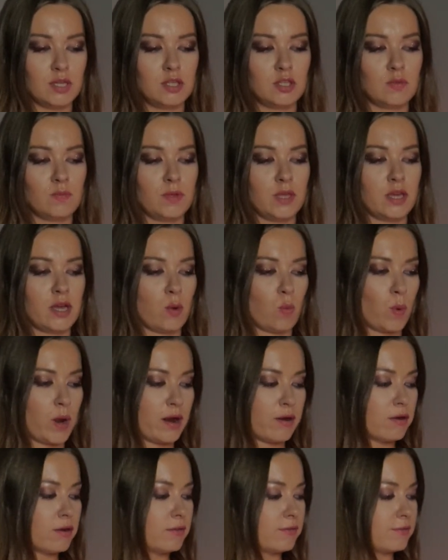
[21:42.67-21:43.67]
need to be
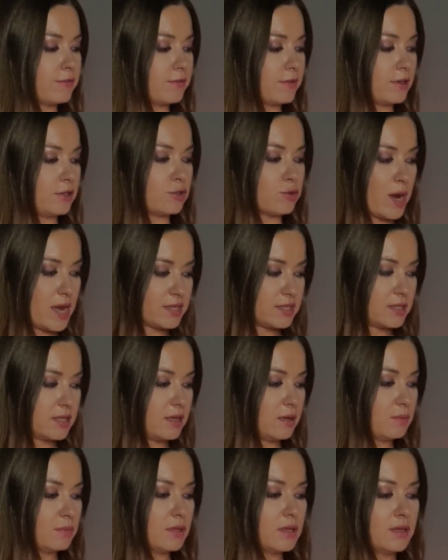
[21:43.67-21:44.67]
aware of, address
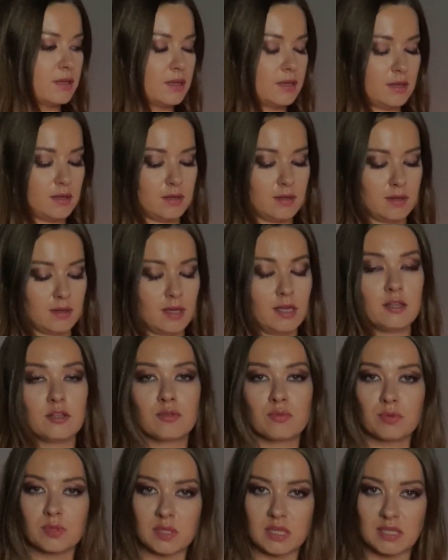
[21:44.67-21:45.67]
them, and
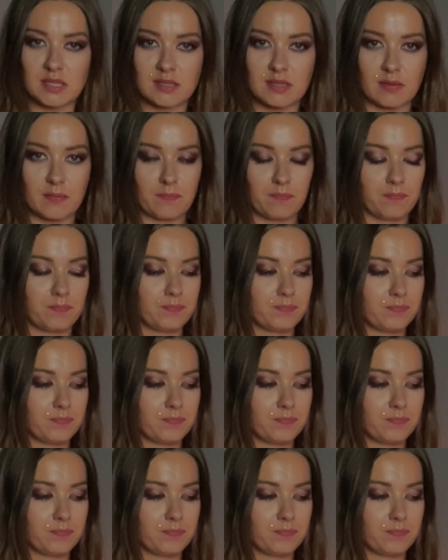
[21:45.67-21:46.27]
to release them.